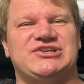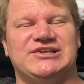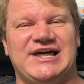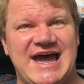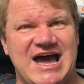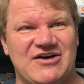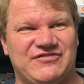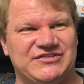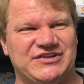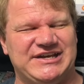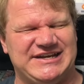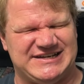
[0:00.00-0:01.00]
to laugh
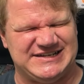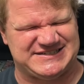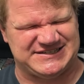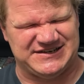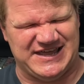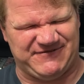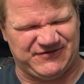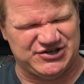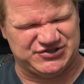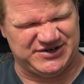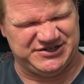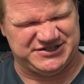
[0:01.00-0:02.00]
and then he gets into that
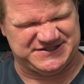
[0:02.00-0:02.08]
frustrated,